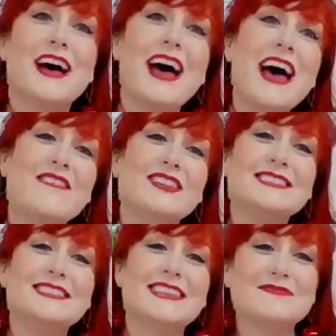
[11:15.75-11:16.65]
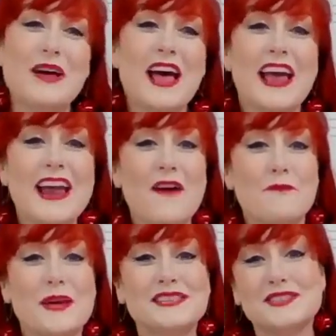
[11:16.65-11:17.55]
Have it done by
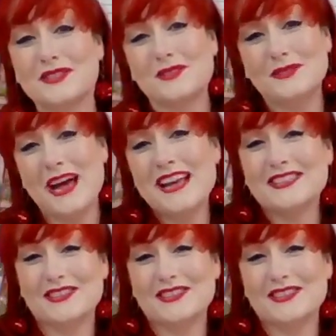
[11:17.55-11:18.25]
2:30.